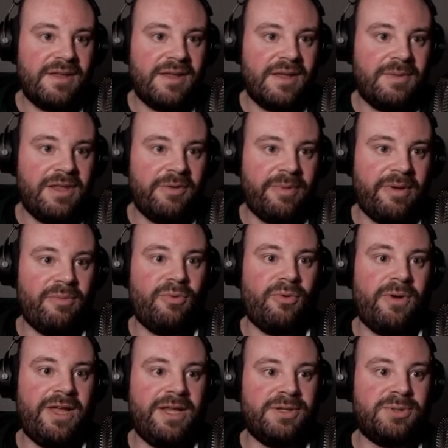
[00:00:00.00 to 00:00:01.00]
little bit
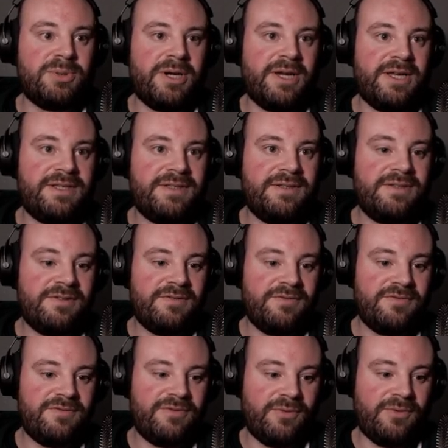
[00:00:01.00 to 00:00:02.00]
more interest
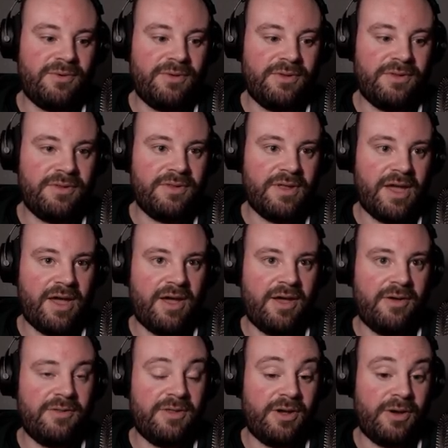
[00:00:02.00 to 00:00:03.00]
for
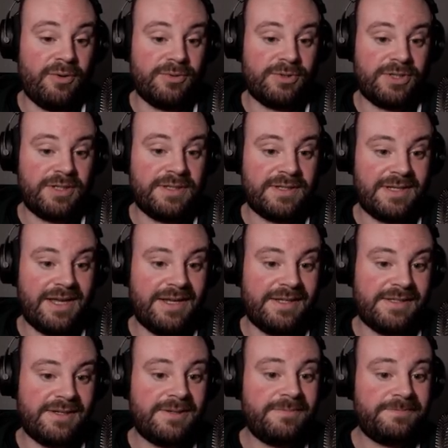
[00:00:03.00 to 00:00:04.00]
the oceans
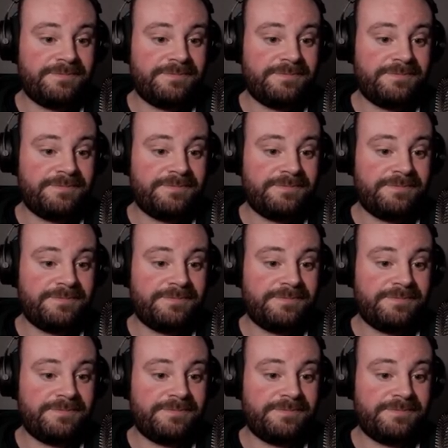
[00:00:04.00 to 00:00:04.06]
later.